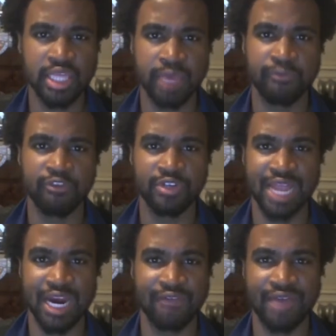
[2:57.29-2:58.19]
him for
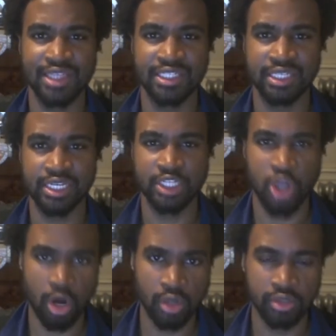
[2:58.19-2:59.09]
sacrificing his
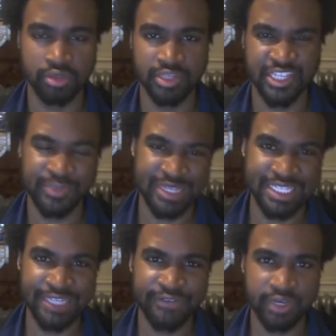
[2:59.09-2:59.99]
heart
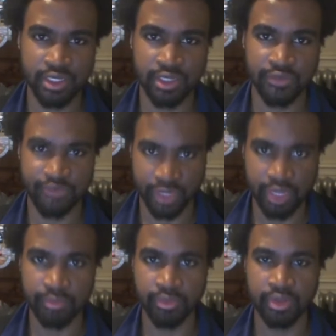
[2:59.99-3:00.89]
specifically for him.